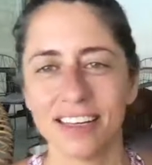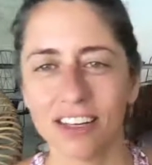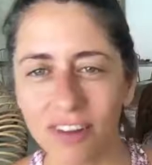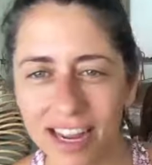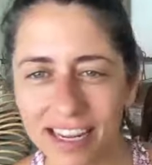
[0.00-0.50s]

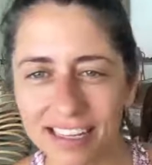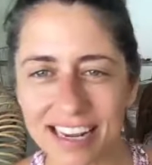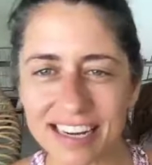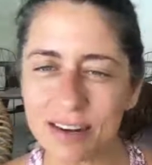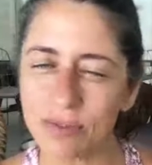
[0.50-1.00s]
Right.
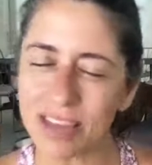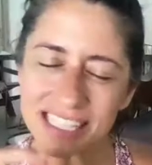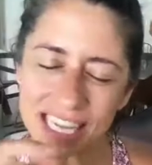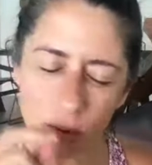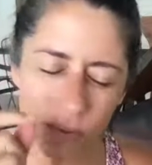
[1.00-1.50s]
And
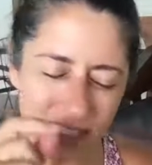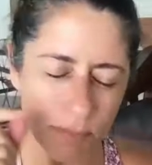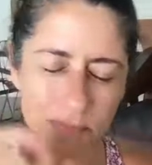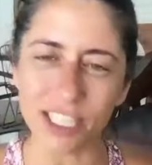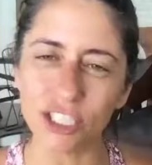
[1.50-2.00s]
that's how we
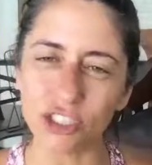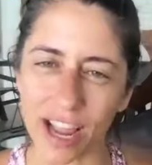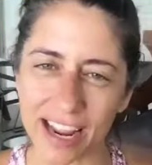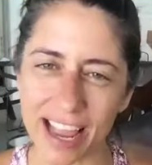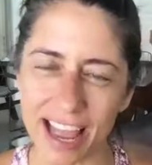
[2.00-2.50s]
diminish
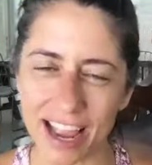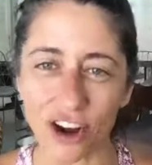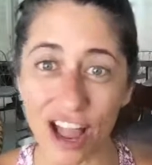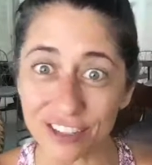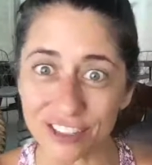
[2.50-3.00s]

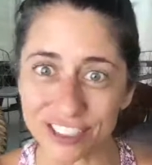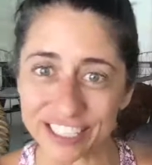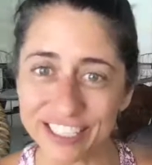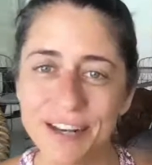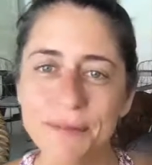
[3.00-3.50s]
our
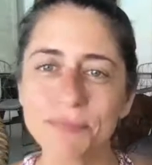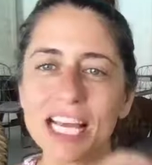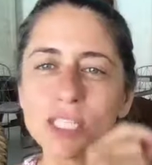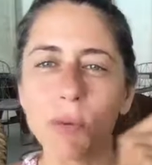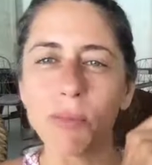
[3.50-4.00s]
energy,
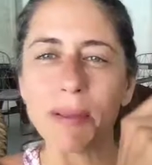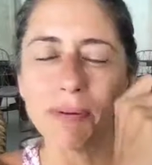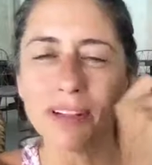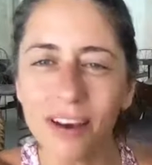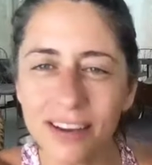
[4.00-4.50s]
is when we
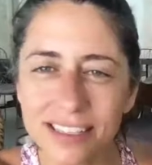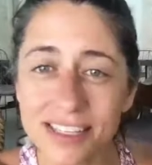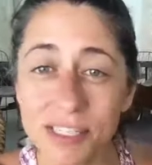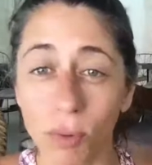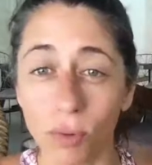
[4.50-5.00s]
plug into
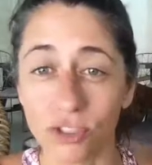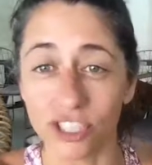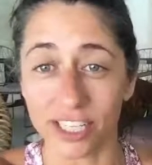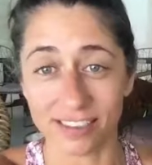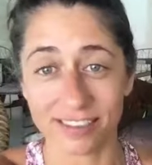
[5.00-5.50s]
this
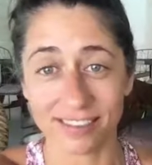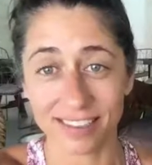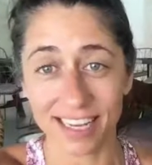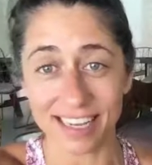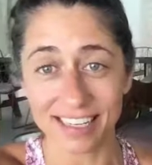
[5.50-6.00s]
bullshit.
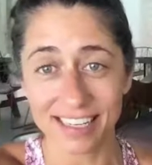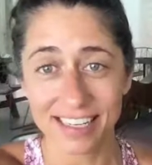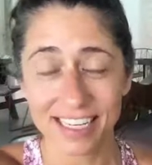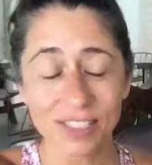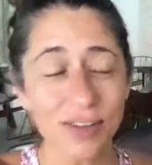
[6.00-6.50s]
Okay.
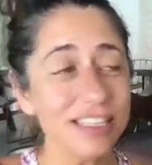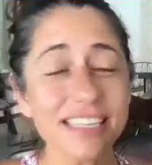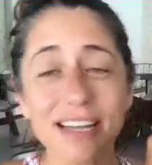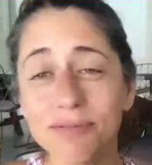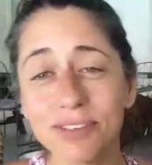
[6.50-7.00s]
So
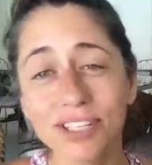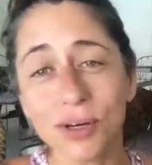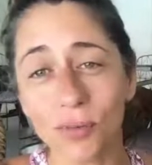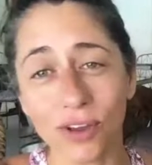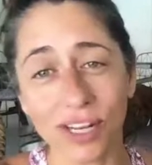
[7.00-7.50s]
I really
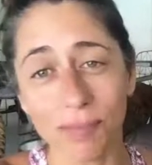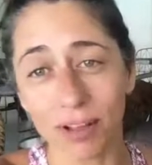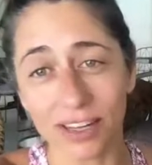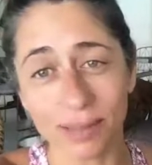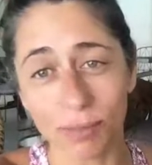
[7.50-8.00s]
don't want you to
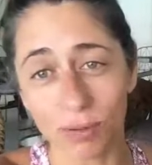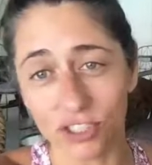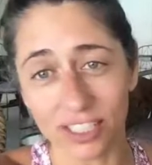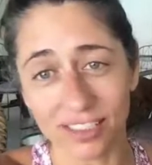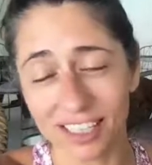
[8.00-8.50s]
plug into
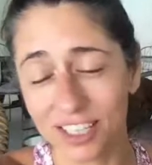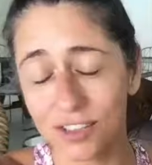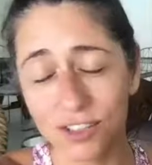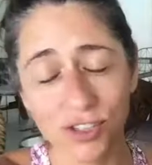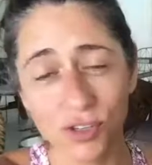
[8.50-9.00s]
bullshit. Like
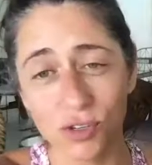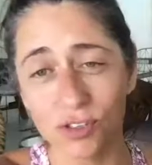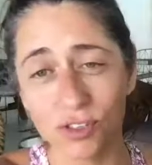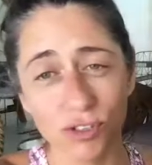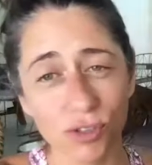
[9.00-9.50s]
you're
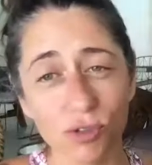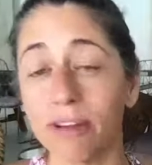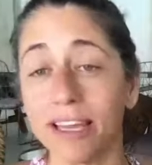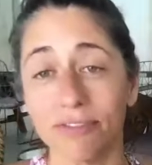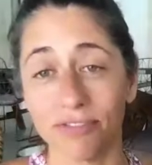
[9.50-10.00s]
too
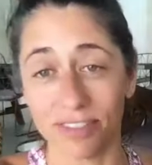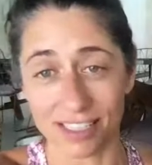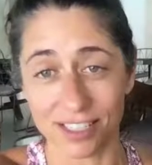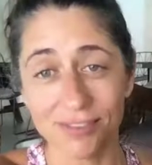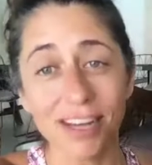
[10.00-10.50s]
great for
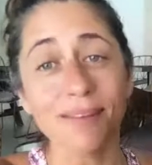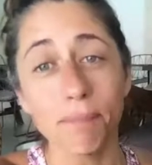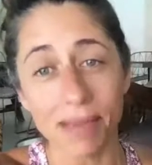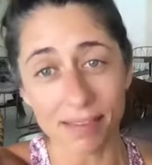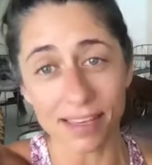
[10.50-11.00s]
this. You've got
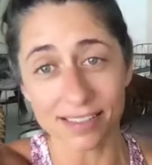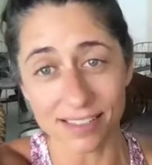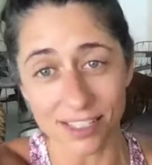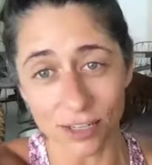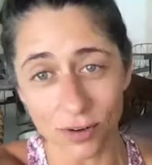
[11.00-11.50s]
big things
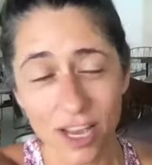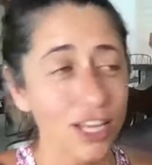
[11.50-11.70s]
to do.